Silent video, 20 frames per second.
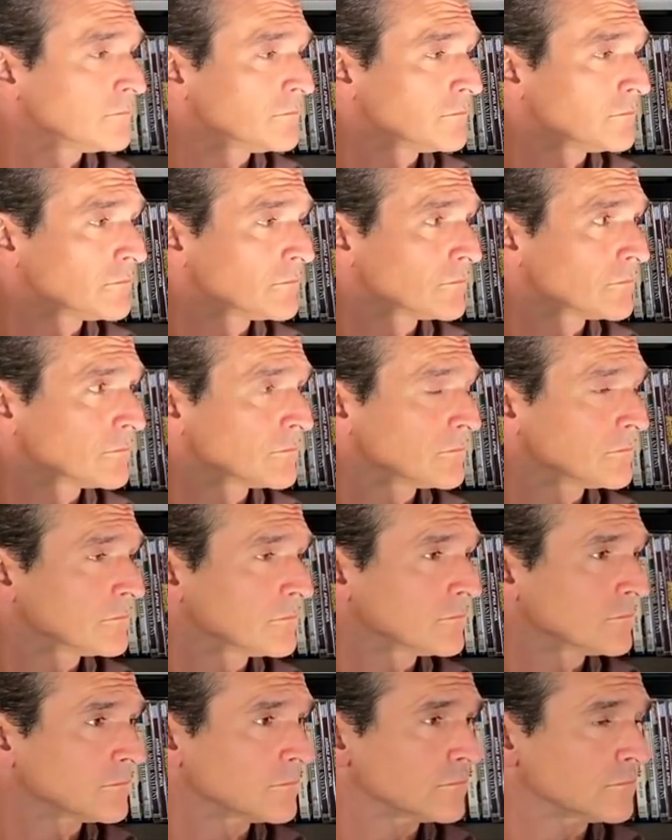
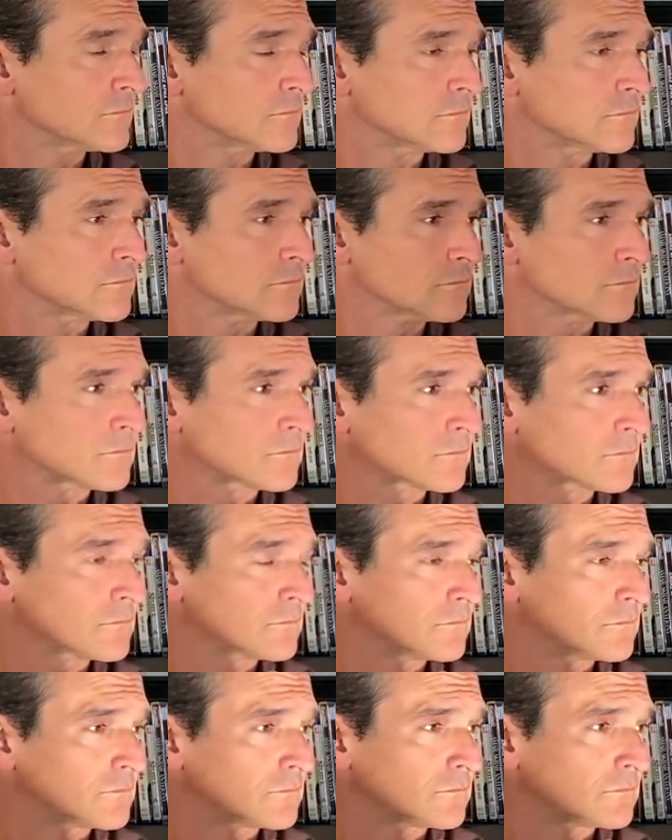
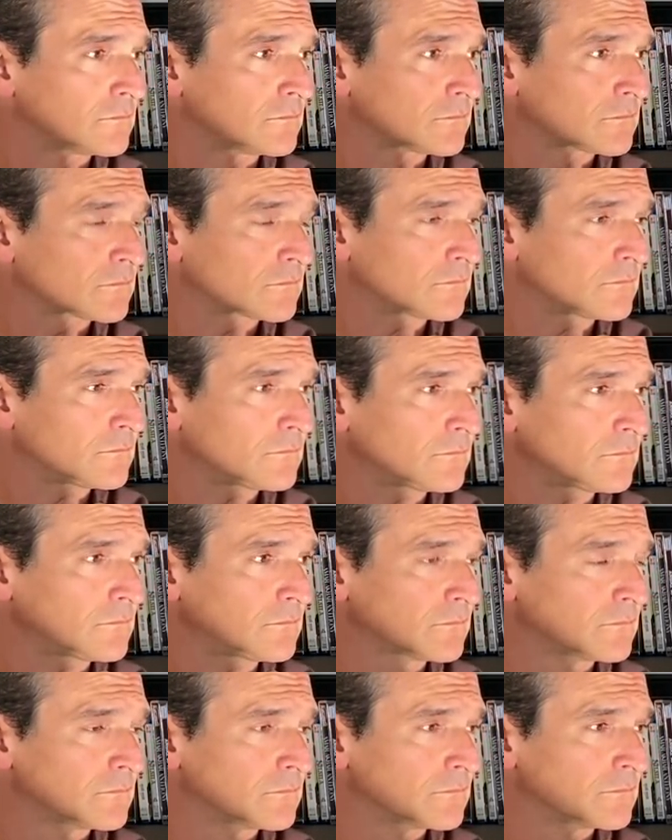
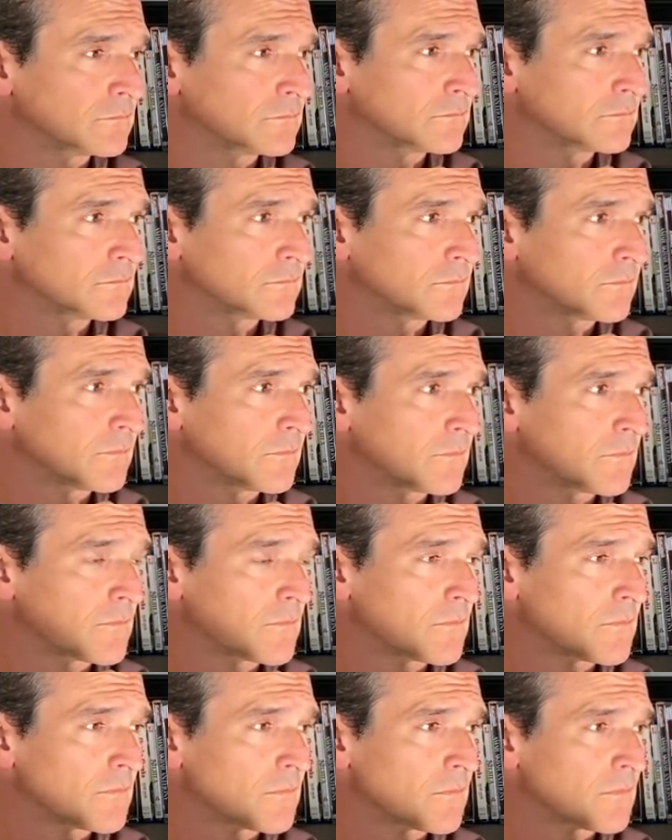[no speech]